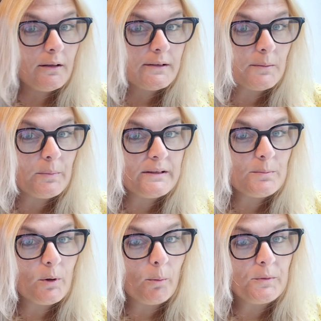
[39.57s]
some bits
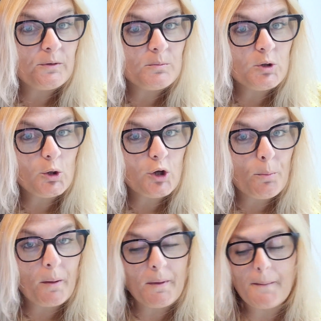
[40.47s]
and bobs from Jojo
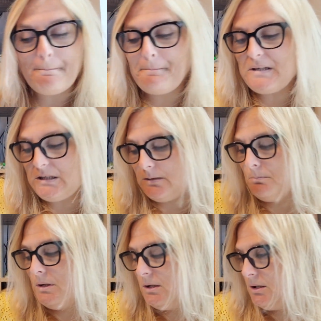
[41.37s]
Mama
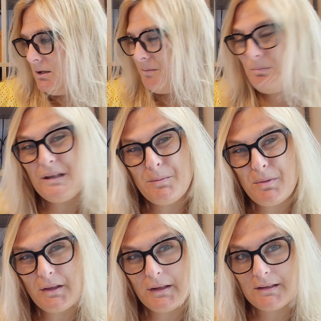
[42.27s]
Beeb Beeb
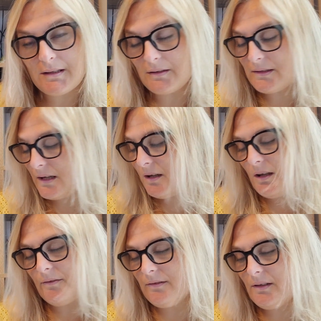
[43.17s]
I think that's how you say it i
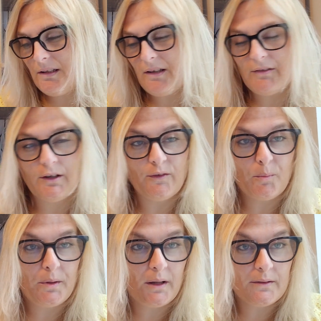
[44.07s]
um, I never know if I'm
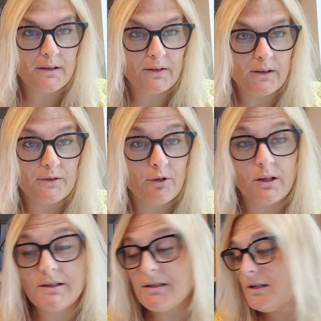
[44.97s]
pronouncing things
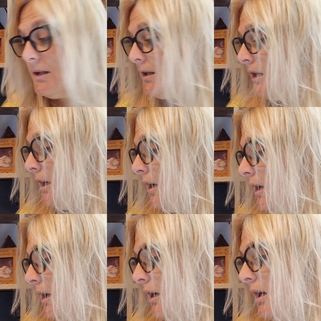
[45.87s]
right
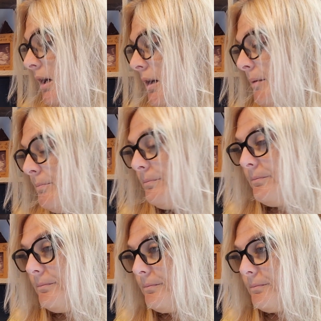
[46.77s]
um,
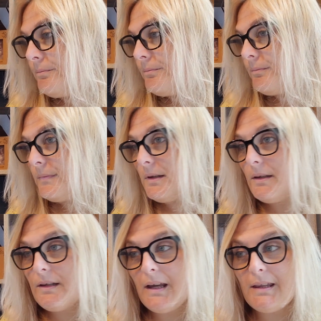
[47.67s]

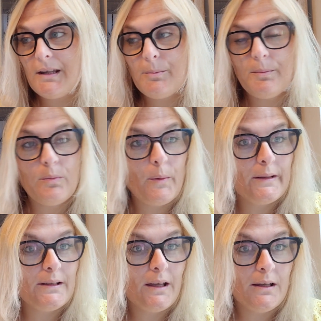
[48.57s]
yeah a, we
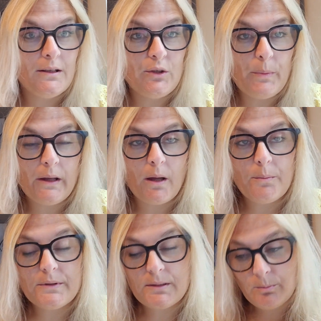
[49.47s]
went in to pick up
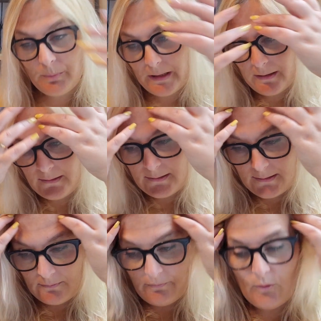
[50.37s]
some
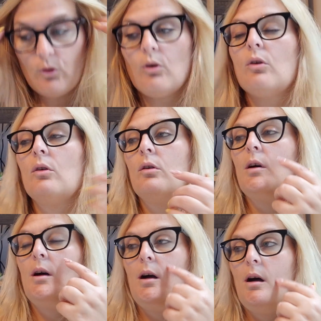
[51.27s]
bits for
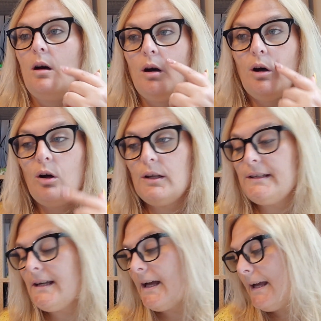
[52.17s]
a
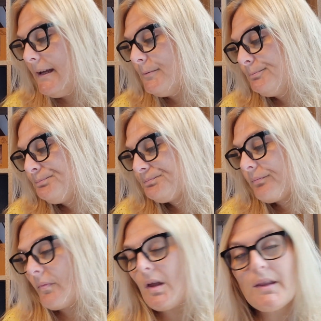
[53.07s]
holiday
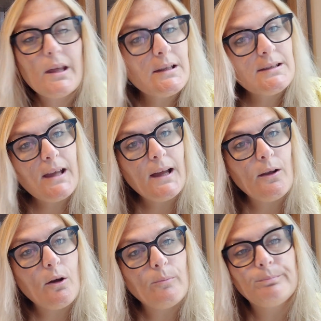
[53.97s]
and they had a sale
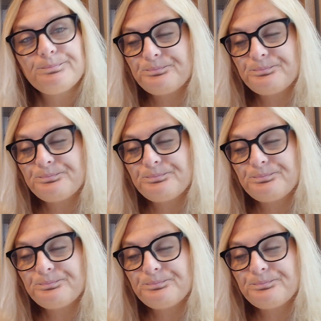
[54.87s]
on